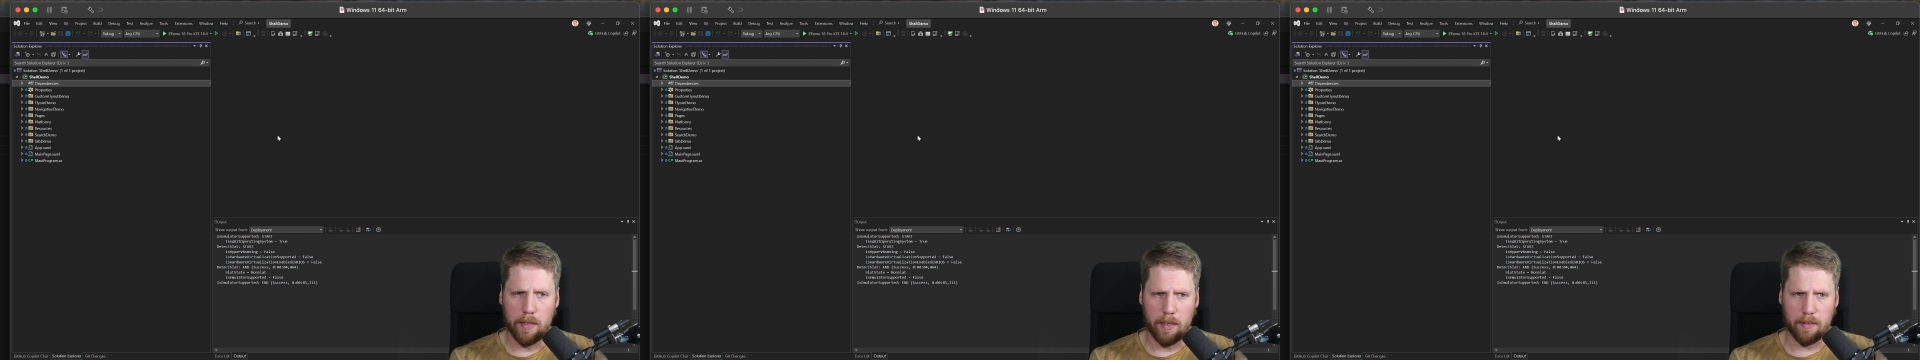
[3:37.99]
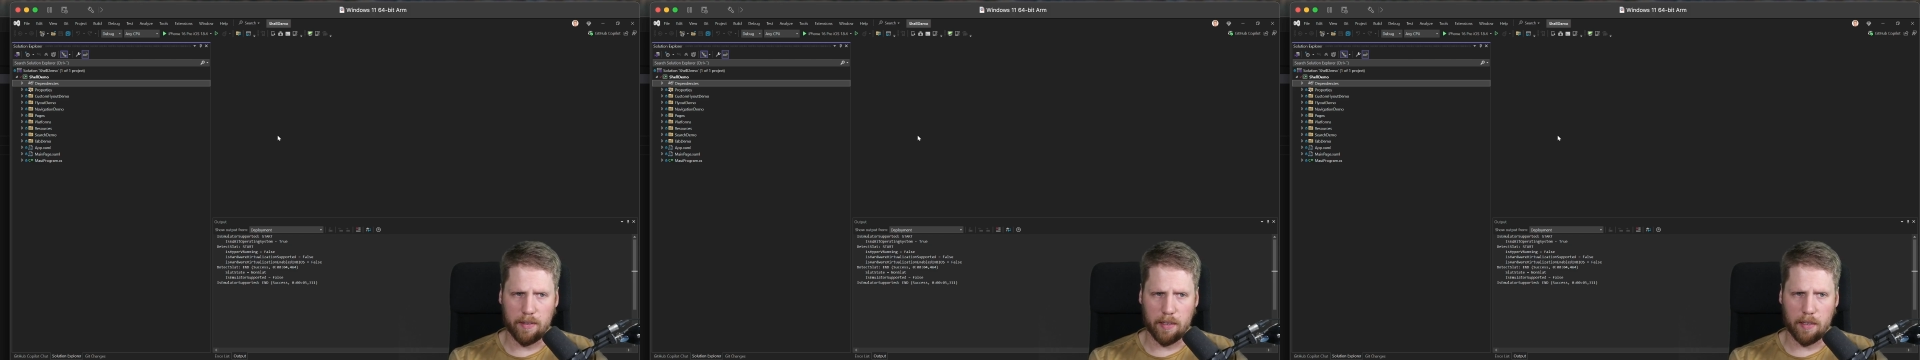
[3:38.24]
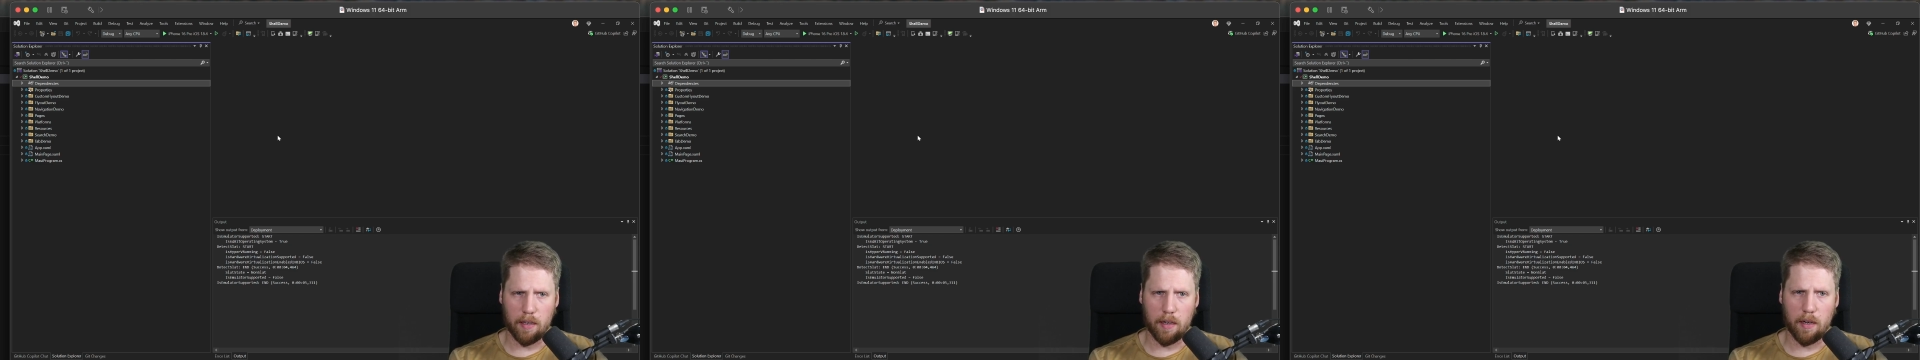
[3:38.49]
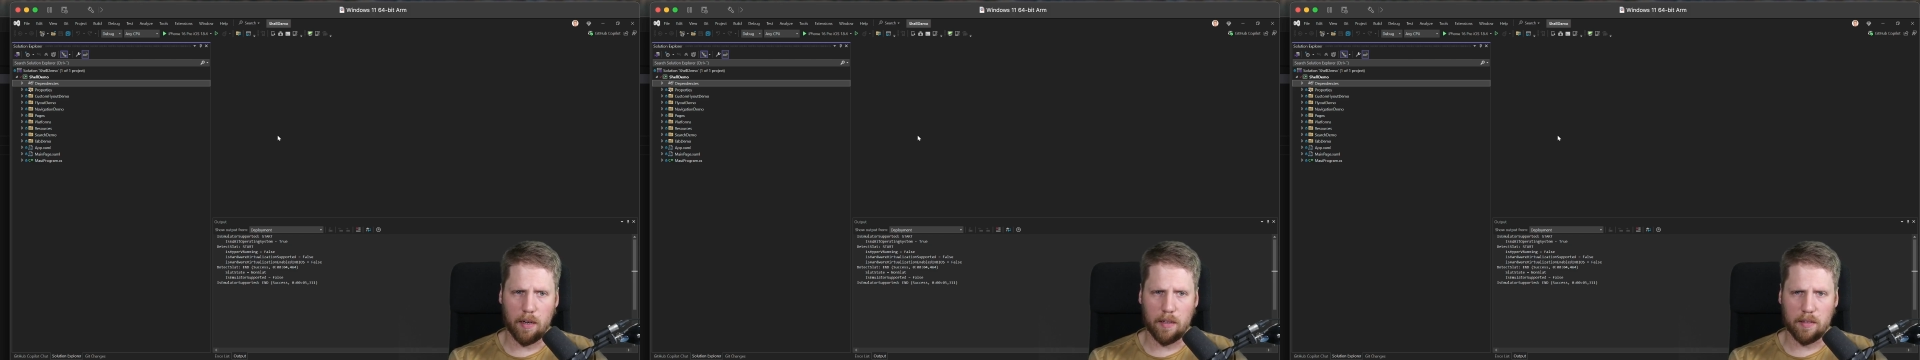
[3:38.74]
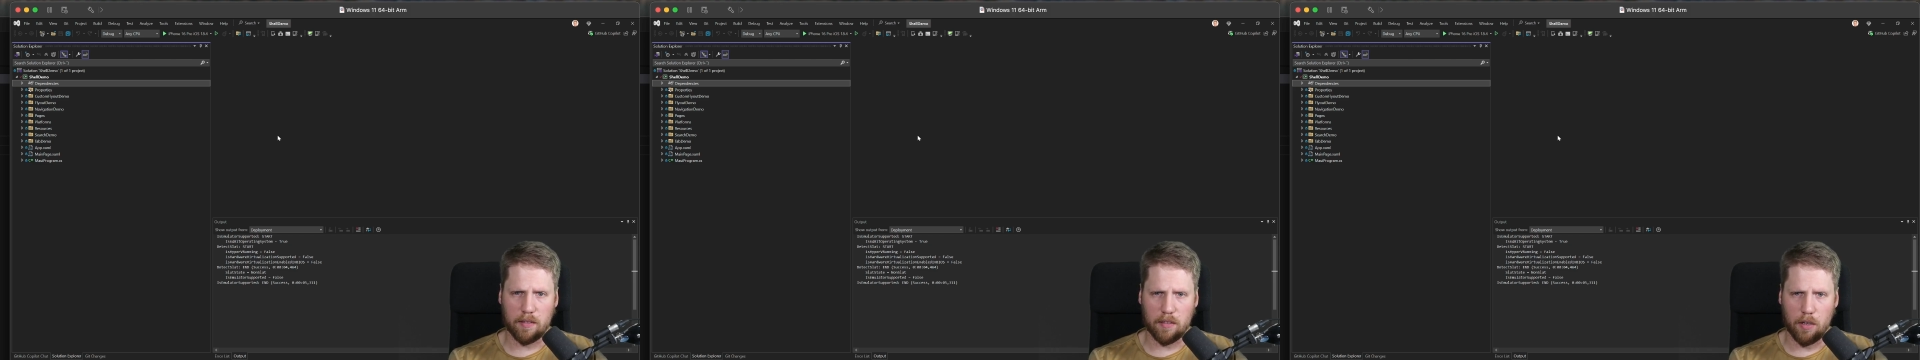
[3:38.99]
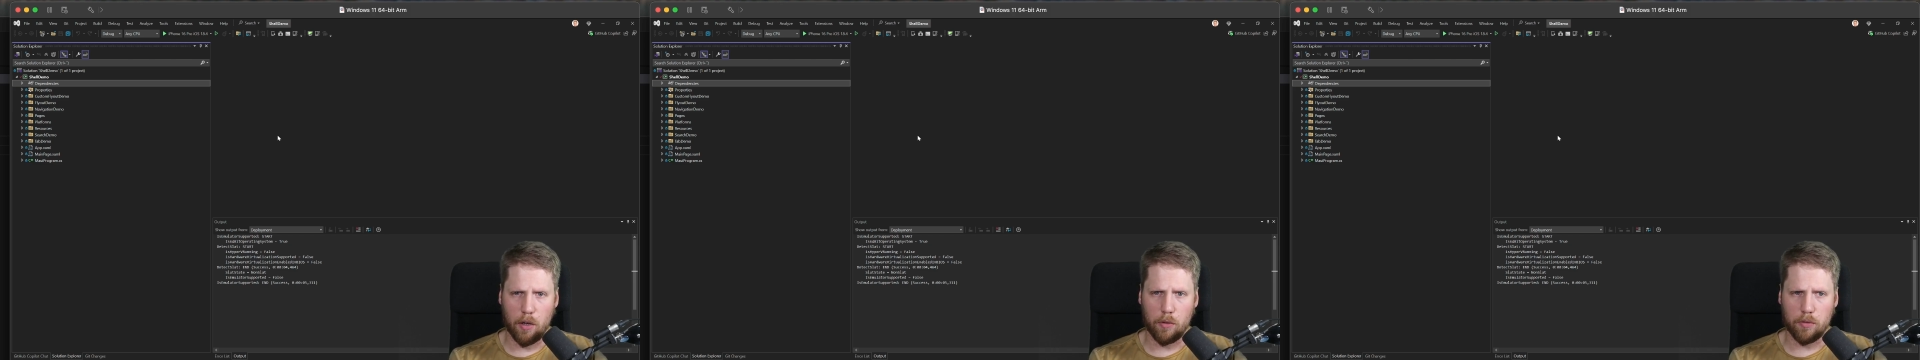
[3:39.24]
It's
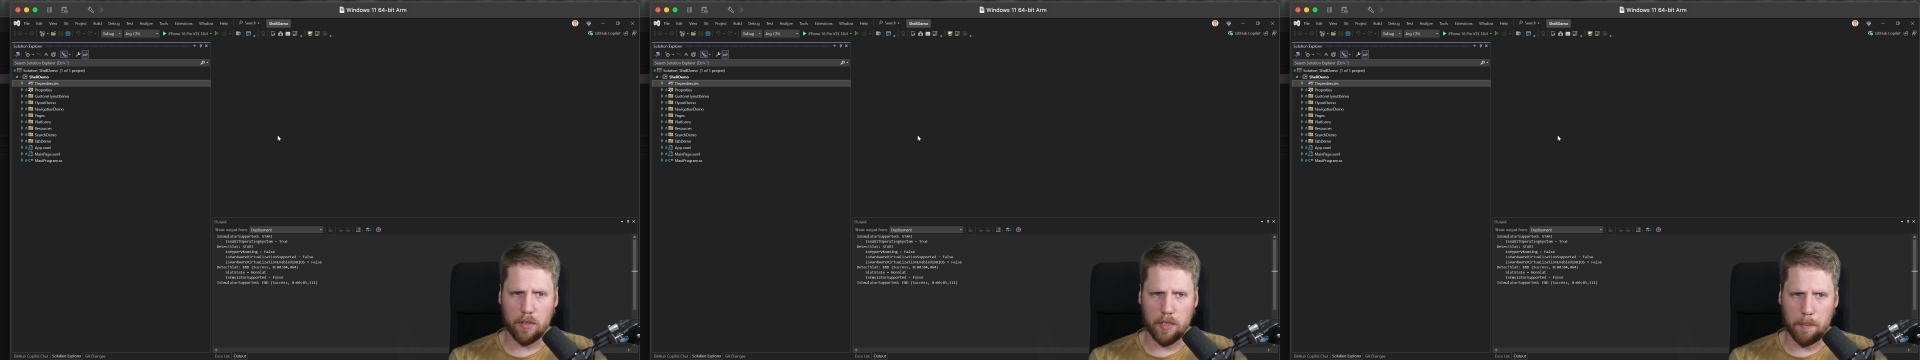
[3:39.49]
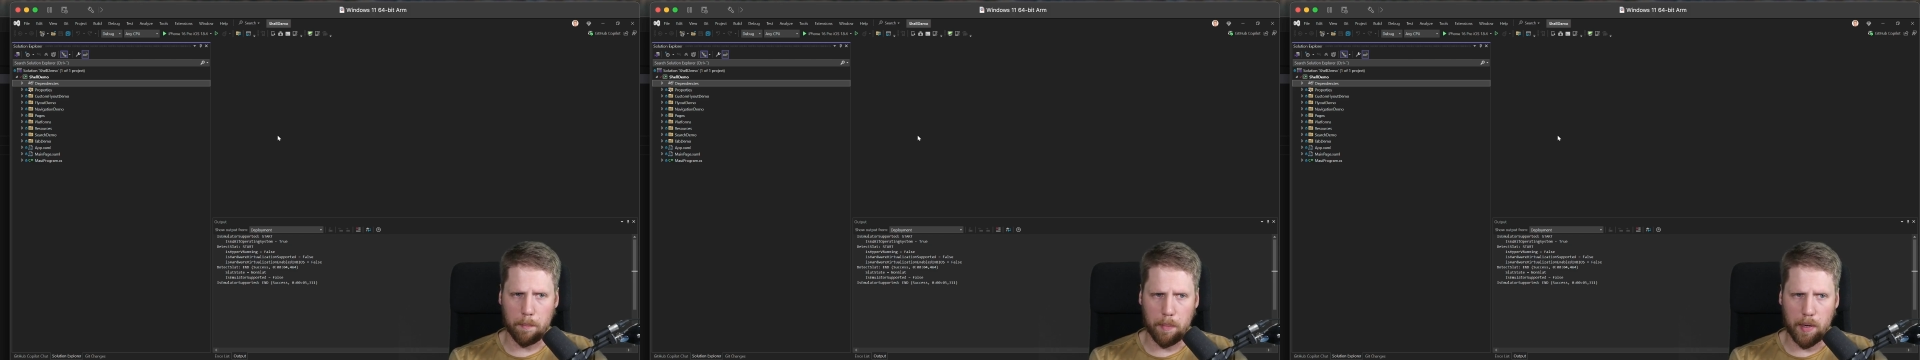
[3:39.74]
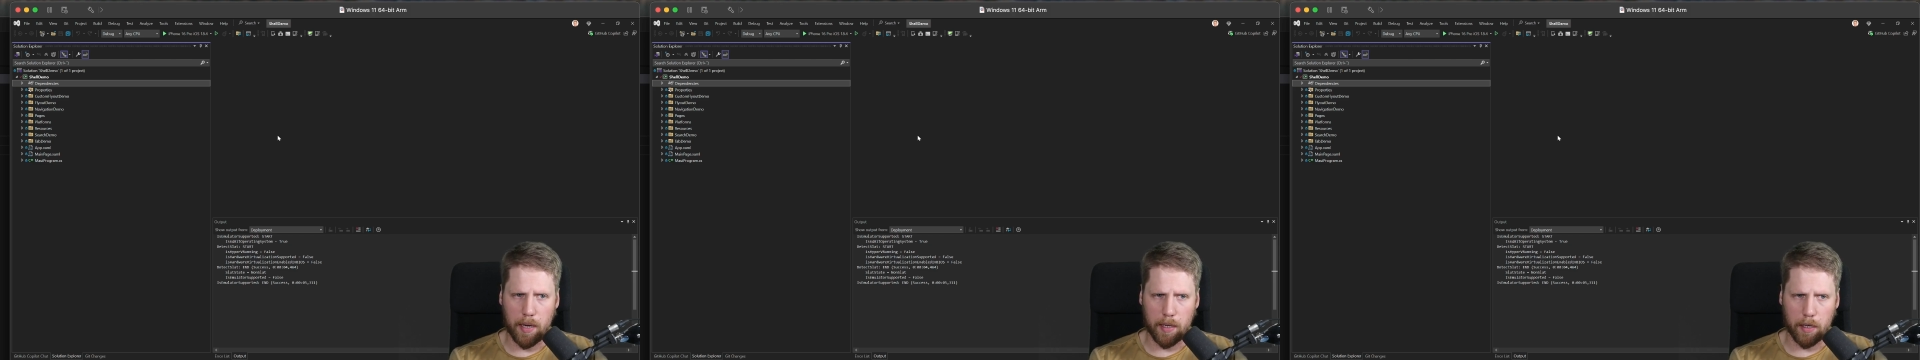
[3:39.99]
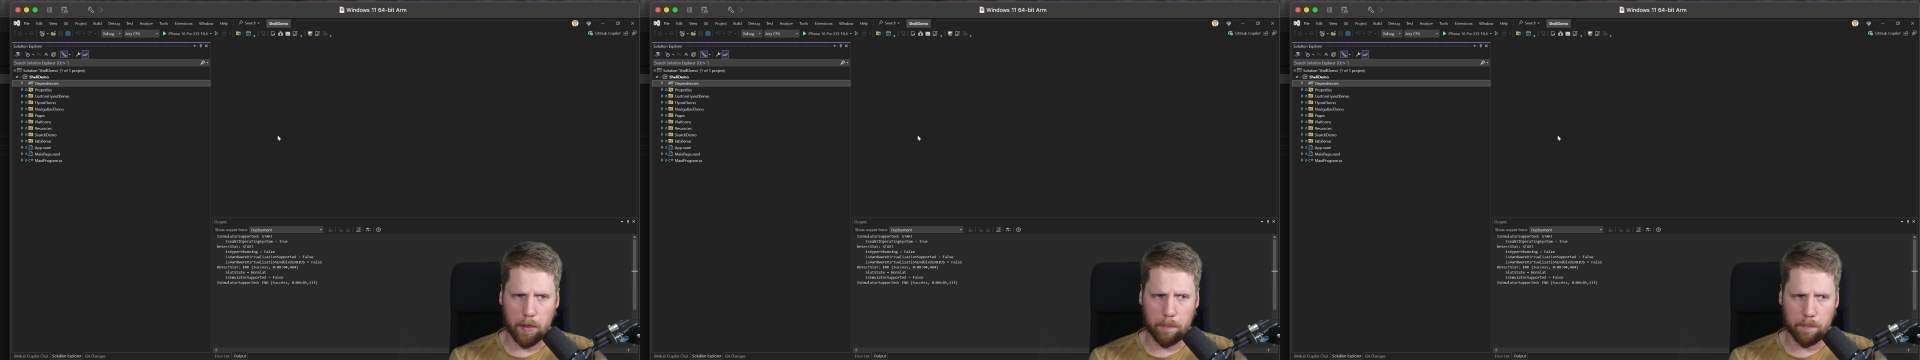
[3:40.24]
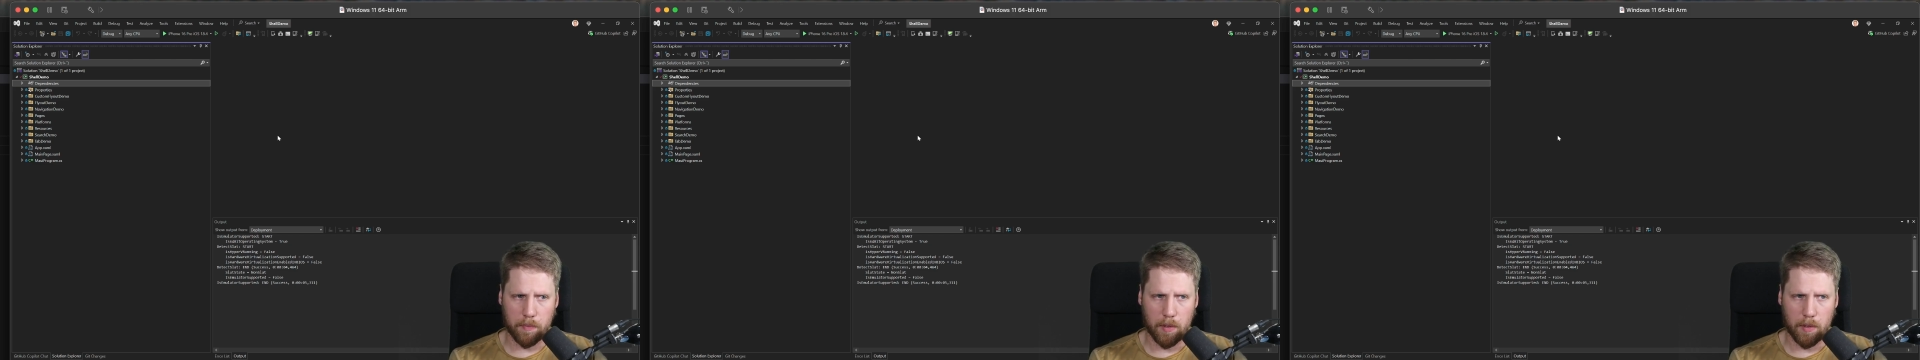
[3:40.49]
slow to debug.